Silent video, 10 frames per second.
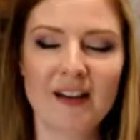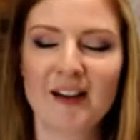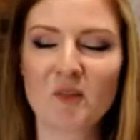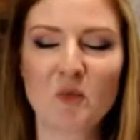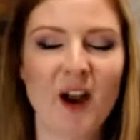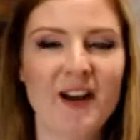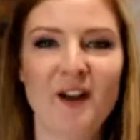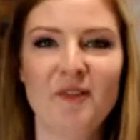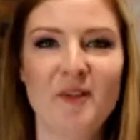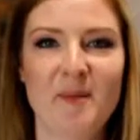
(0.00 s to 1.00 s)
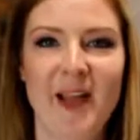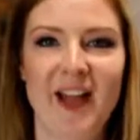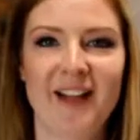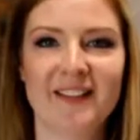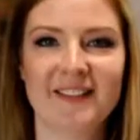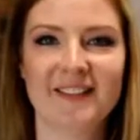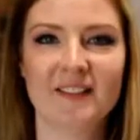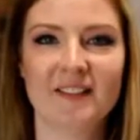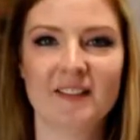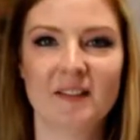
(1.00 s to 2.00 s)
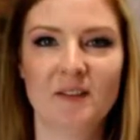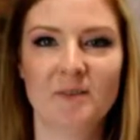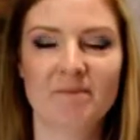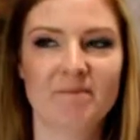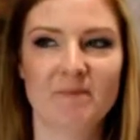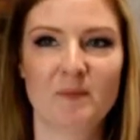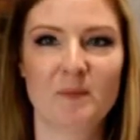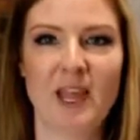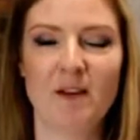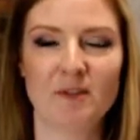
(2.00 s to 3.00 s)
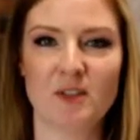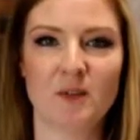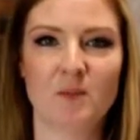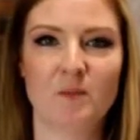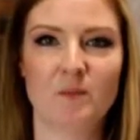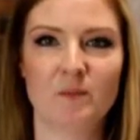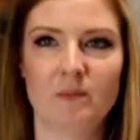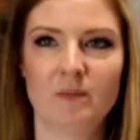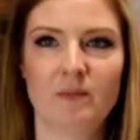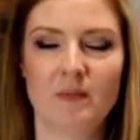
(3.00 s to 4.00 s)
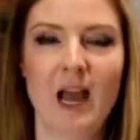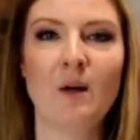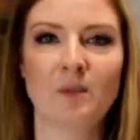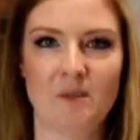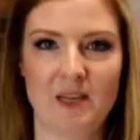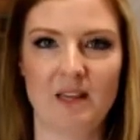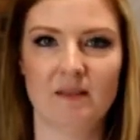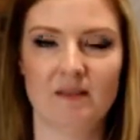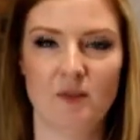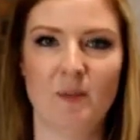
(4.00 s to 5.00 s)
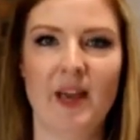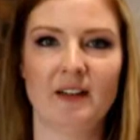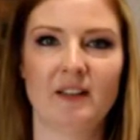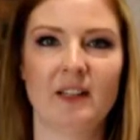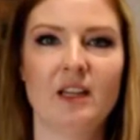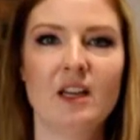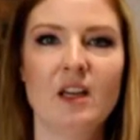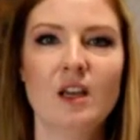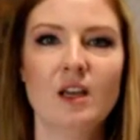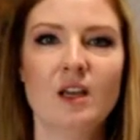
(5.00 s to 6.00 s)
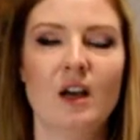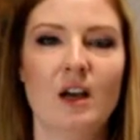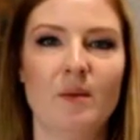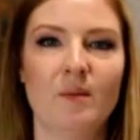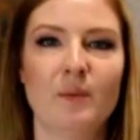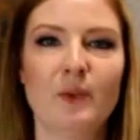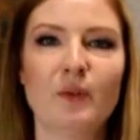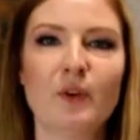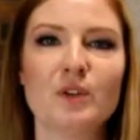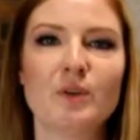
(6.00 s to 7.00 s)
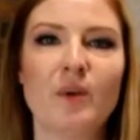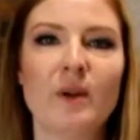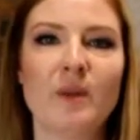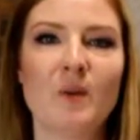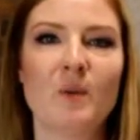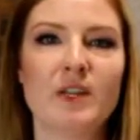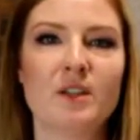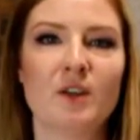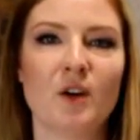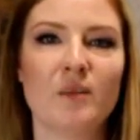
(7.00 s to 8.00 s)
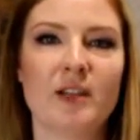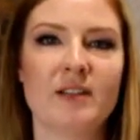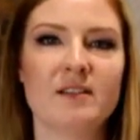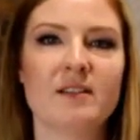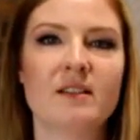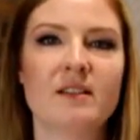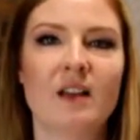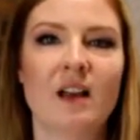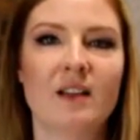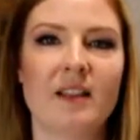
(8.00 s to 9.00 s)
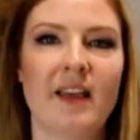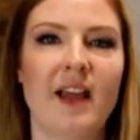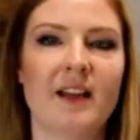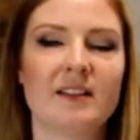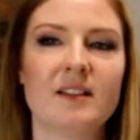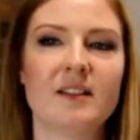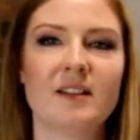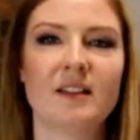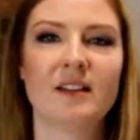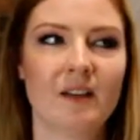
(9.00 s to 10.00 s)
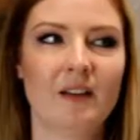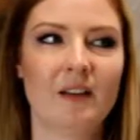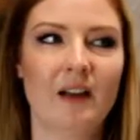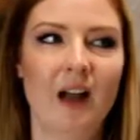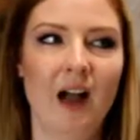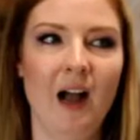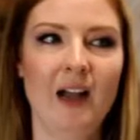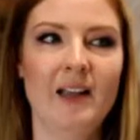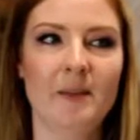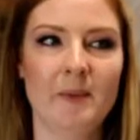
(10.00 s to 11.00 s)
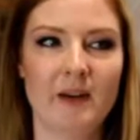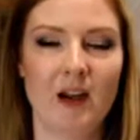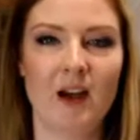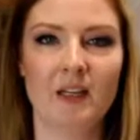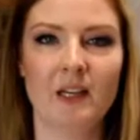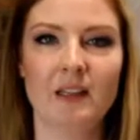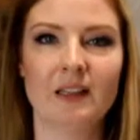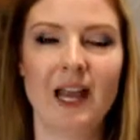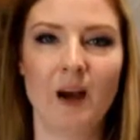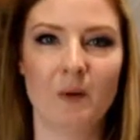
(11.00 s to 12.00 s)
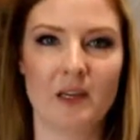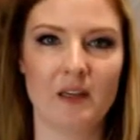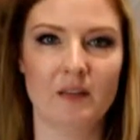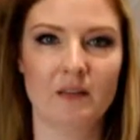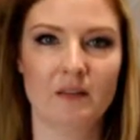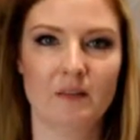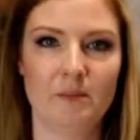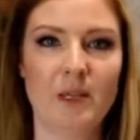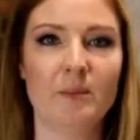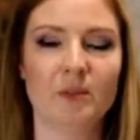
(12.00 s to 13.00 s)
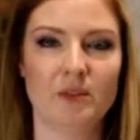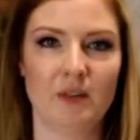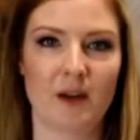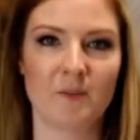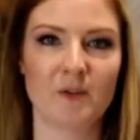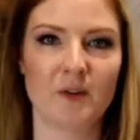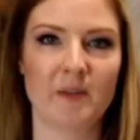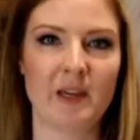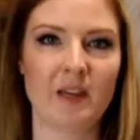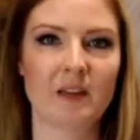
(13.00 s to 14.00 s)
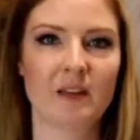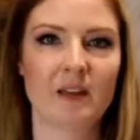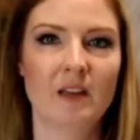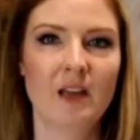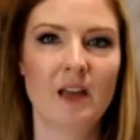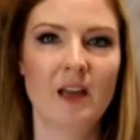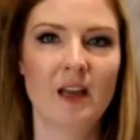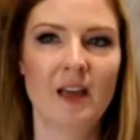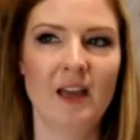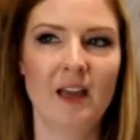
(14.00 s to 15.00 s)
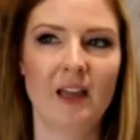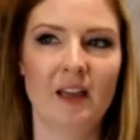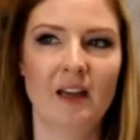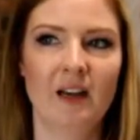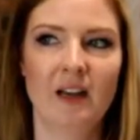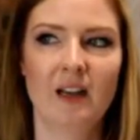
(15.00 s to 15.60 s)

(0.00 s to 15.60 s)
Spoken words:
right off the bat, counseling helped me dramatically. The first appointment, we determined that I am not allowing people to comfort me. And